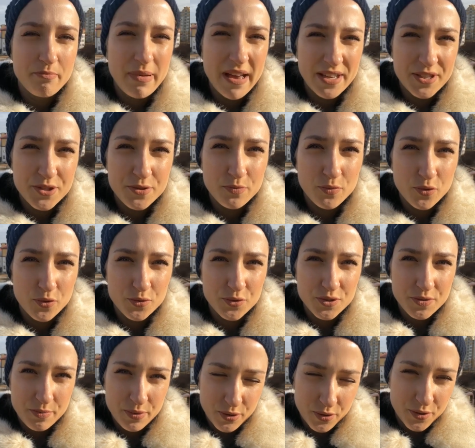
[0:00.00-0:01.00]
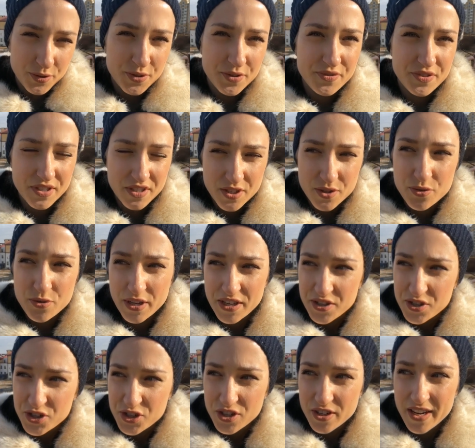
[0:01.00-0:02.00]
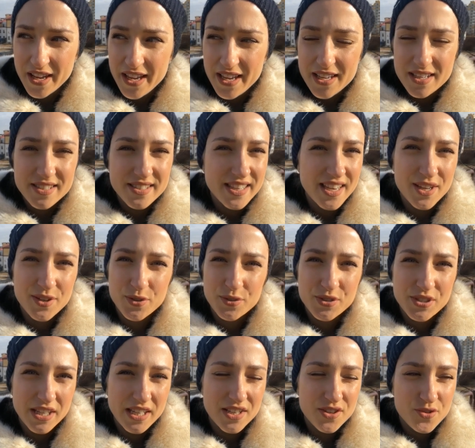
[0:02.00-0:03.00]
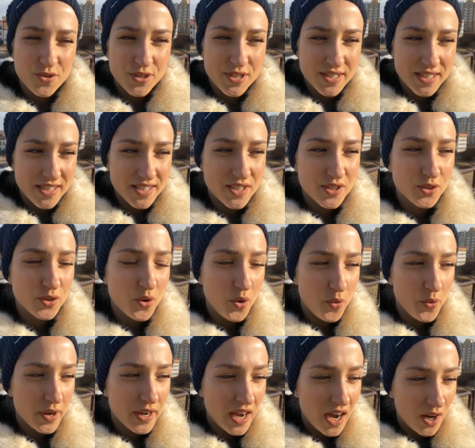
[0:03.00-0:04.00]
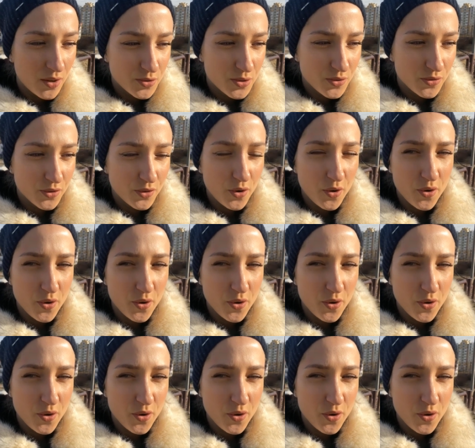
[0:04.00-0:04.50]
bad mood, because of the situation, they are not interested in going out, of